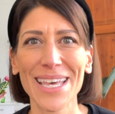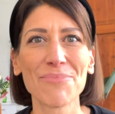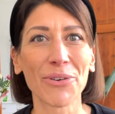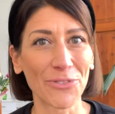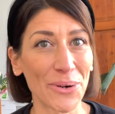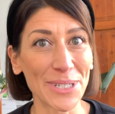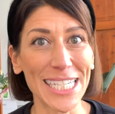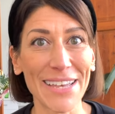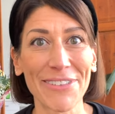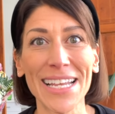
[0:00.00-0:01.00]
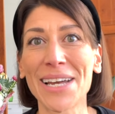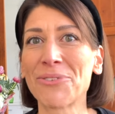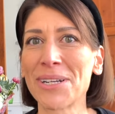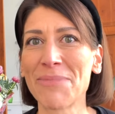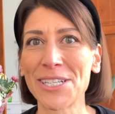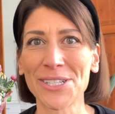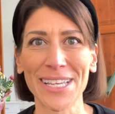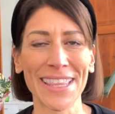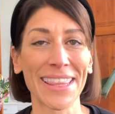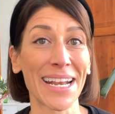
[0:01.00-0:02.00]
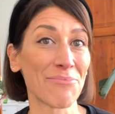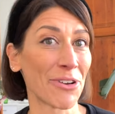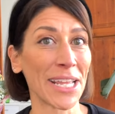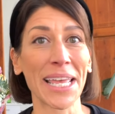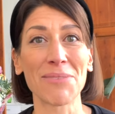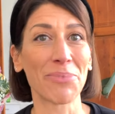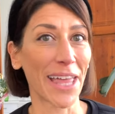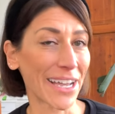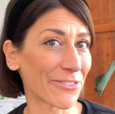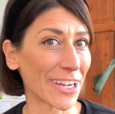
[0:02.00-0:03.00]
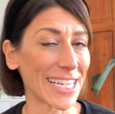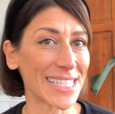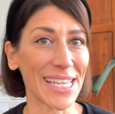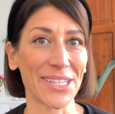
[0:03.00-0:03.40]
Before we dive in, I wanna mention that I'm running a Black Friday sale.